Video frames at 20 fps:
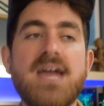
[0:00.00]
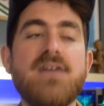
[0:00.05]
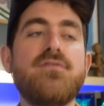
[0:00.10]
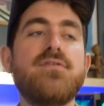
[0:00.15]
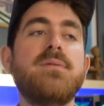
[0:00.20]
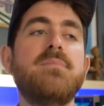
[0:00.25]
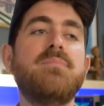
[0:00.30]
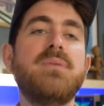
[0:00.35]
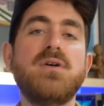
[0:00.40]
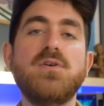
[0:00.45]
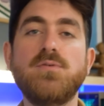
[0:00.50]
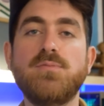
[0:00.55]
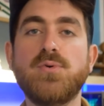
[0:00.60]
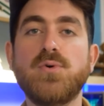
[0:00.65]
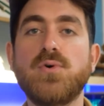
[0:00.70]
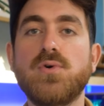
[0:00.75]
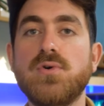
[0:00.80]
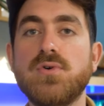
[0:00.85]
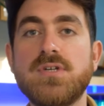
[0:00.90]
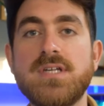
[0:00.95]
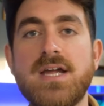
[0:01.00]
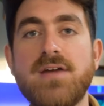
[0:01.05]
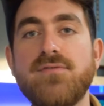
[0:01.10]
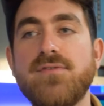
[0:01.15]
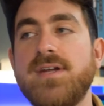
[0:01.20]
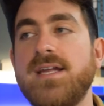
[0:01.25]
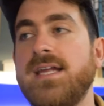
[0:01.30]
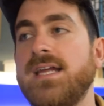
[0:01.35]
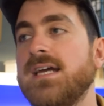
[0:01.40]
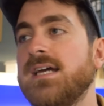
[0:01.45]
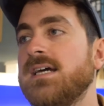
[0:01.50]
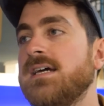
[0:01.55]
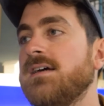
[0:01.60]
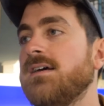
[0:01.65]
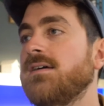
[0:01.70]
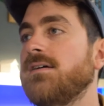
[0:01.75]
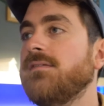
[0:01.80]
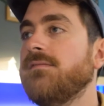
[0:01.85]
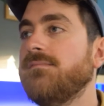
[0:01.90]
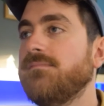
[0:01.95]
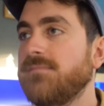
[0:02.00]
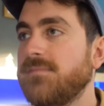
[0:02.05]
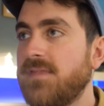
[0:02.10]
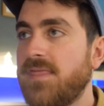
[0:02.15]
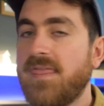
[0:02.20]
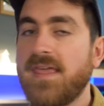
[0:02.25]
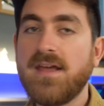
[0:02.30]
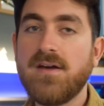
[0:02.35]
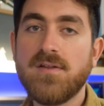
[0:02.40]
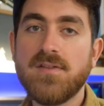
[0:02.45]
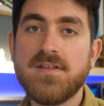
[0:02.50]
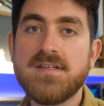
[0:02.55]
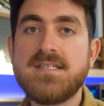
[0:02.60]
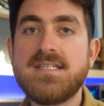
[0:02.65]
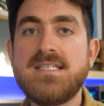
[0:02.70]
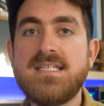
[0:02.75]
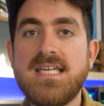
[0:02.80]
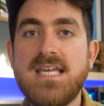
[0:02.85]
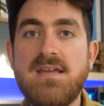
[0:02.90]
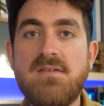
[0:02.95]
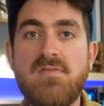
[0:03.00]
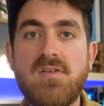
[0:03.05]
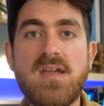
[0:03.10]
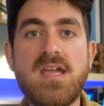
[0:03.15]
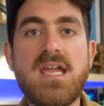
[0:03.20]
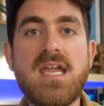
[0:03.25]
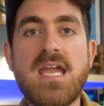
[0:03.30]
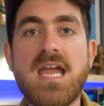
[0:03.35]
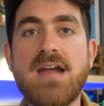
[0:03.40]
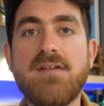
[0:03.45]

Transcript: Every billboard, every thing on the TV,